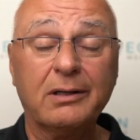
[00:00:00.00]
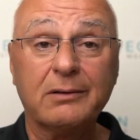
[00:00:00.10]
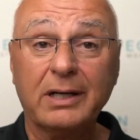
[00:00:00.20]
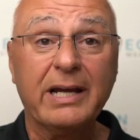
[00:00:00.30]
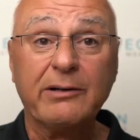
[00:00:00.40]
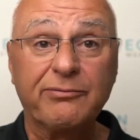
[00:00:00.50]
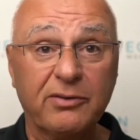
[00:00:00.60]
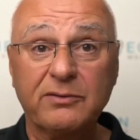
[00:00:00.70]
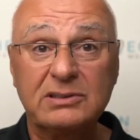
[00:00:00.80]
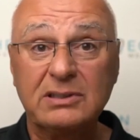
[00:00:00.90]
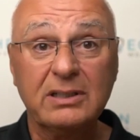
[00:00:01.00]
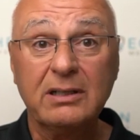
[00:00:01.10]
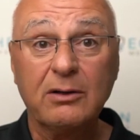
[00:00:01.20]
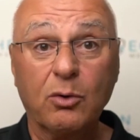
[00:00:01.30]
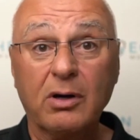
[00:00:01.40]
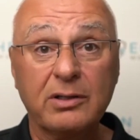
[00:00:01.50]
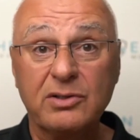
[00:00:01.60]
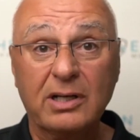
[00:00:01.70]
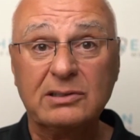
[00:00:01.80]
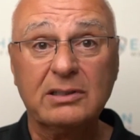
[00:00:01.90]
again, frivolously or
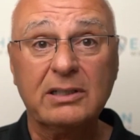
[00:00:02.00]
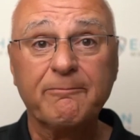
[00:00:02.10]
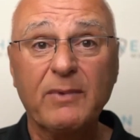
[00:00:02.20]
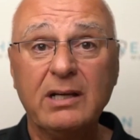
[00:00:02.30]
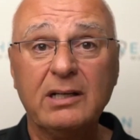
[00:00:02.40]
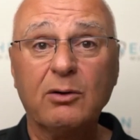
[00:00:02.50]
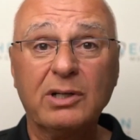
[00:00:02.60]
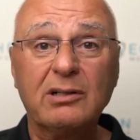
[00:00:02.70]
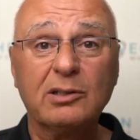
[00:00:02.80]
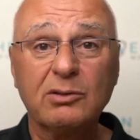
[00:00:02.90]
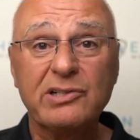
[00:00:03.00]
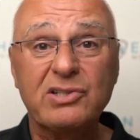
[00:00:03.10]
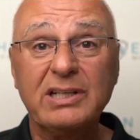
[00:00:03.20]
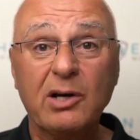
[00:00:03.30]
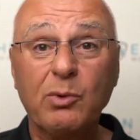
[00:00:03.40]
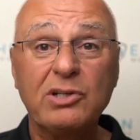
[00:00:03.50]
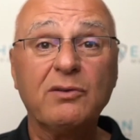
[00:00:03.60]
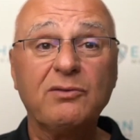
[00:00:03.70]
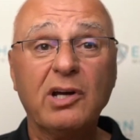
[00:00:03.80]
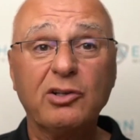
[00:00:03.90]
unjustly, to clearly see that what
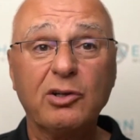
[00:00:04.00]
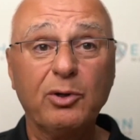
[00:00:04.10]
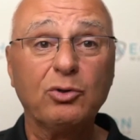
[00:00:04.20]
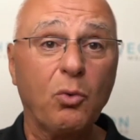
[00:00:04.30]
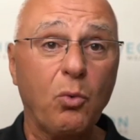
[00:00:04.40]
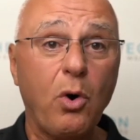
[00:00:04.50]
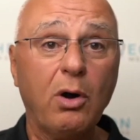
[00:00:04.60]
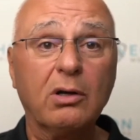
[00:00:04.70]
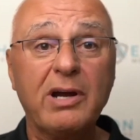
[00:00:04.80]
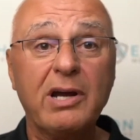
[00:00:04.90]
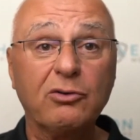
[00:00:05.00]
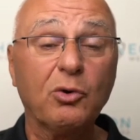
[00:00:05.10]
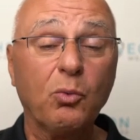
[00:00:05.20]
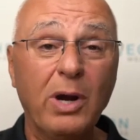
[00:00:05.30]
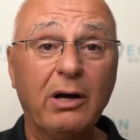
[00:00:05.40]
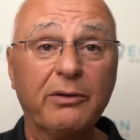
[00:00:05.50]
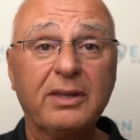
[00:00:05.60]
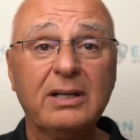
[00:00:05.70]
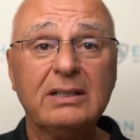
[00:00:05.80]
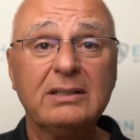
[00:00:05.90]
you've done to build a wall around your wealth
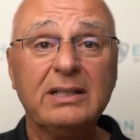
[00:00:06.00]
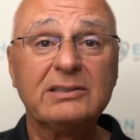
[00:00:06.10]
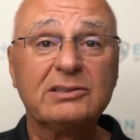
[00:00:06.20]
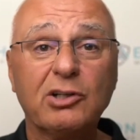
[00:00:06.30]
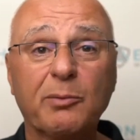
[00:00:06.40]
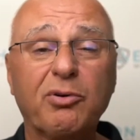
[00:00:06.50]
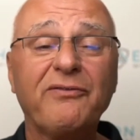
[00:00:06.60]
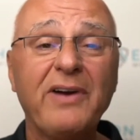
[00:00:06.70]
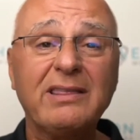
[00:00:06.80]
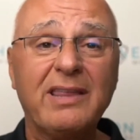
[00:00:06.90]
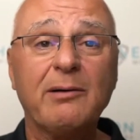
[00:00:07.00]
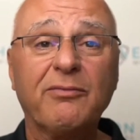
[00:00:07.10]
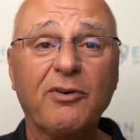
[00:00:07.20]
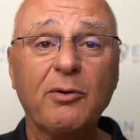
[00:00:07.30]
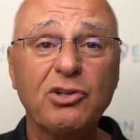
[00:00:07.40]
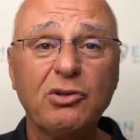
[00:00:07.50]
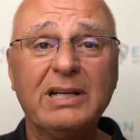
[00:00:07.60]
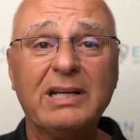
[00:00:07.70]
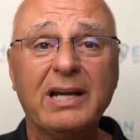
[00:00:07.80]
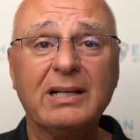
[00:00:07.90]
is going to prevent them from
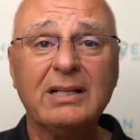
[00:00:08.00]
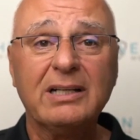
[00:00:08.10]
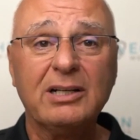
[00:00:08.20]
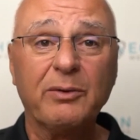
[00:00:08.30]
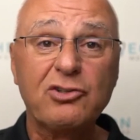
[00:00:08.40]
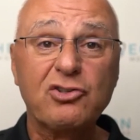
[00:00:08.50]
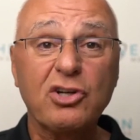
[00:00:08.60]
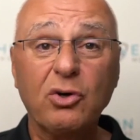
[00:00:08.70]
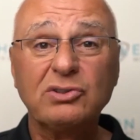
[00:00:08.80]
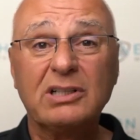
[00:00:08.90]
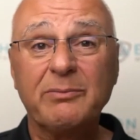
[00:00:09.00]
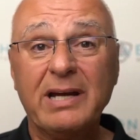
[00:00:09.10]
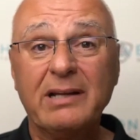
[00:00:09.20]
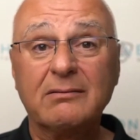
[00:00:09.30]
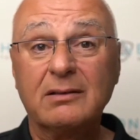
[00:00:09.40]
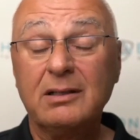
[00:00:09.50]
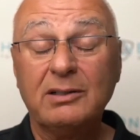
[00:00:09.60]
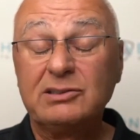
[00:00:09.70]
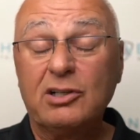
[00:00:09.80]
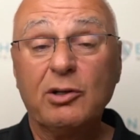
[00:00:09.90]
doing that. That shows them that,
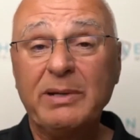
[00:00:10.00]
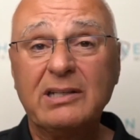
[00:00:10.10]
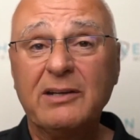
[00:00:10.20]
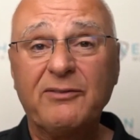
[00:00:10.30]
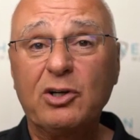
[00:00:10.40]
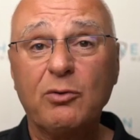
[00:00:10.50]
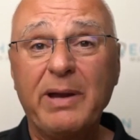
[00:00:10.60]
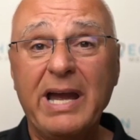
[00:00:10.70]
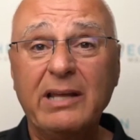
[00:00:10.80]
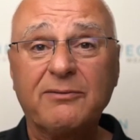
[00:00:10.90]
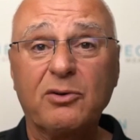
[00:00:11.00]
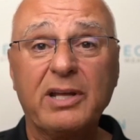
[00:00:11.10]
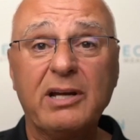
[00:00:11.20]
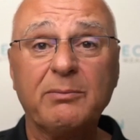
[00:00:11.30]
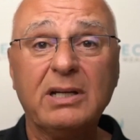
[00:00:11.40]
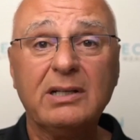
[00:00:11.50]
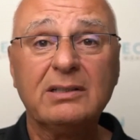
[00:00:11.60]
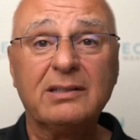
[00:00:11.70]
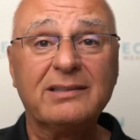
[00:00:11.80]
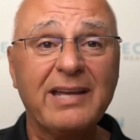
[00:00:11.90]
it's going to be a difficult path for them
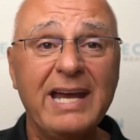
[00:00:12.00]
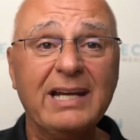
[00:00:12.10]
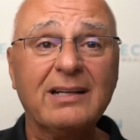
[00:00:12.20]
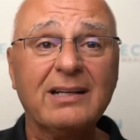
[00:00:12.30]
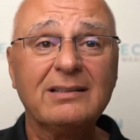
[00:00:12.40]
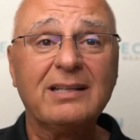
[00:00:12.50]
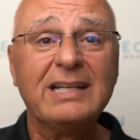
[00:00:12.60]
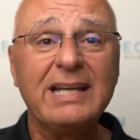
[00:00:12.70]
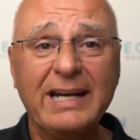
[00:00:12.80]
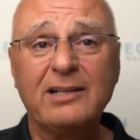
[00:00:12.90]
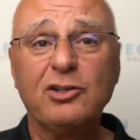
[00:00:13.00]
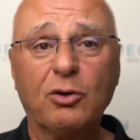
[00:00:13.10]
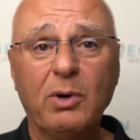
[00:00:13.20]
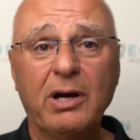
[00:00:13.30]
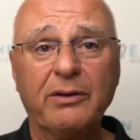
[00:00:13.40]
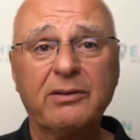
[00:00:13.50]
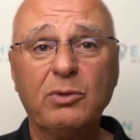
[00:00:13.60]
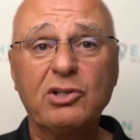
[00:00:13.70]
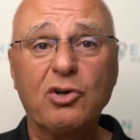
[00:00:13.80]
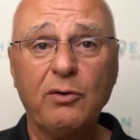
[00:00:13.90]
to take to get at your wealth,
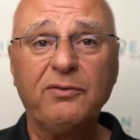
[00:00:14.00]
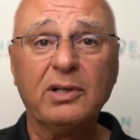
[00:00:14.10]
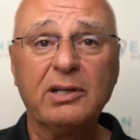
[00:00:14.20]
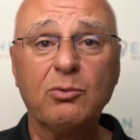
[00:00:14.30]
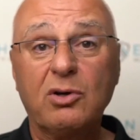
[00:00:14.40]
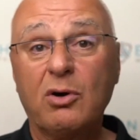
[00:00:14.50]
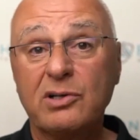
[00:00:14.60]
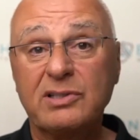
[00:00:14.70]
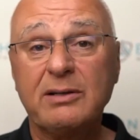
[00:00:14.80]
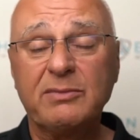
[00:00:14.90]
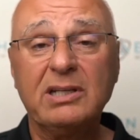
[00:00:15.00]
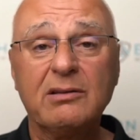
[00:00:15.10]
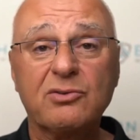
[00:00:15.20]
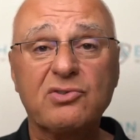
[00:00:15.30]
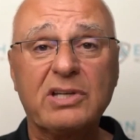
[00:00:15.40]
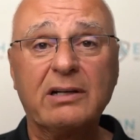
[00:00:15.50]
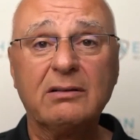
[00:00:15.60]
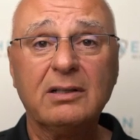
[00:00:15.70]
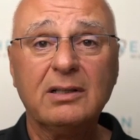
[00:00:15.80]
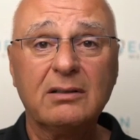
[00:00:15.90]
which hopefully will cause them to either
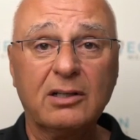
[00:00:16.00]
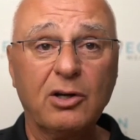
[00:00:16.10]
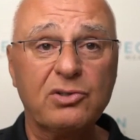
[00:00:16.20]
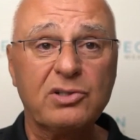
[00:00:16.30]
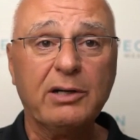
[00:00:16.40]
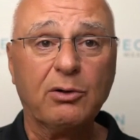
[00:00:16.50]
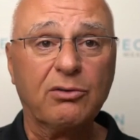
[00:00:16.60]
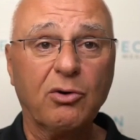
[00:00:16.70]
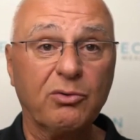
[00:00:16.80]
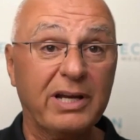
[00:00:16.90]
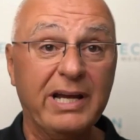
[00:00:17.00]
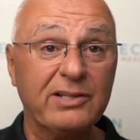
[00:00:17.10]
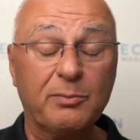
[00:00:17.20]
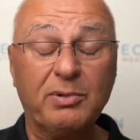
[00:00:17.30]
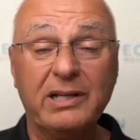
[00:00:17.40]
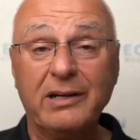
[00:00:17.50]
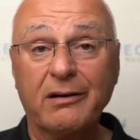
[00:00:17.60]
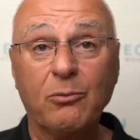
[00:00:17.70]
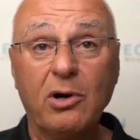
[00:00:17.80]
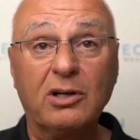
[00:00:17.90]
settle, negotiate, or throw their hands up in the air
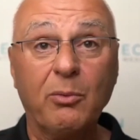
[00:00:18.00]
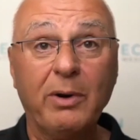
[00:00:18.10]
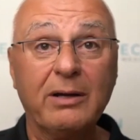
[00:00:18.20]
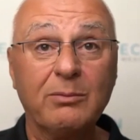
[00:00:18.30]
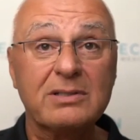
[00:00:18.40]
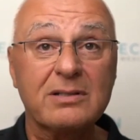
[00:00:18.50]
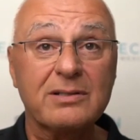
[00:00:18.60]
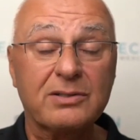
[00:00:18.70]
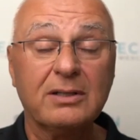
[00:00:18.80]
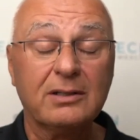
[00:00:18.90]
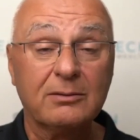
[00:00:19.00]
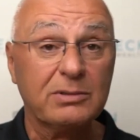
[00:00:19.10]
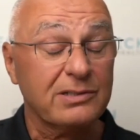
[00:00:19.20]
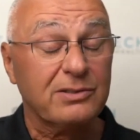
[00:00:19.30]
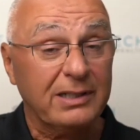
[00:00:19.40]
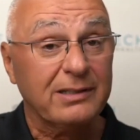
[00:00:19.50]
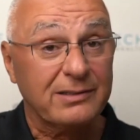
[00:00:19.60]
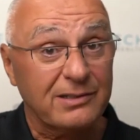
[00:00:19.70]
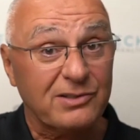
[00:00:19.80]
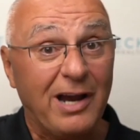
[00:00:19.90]
and walk away, which is the
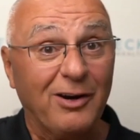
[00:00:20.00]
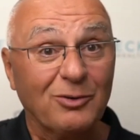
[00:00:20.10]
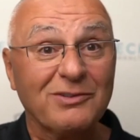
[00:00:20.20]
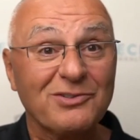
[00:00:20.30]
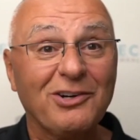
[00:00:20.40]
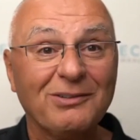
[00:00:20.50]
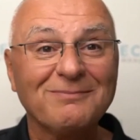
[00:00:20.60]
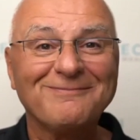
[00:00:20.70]
desired result.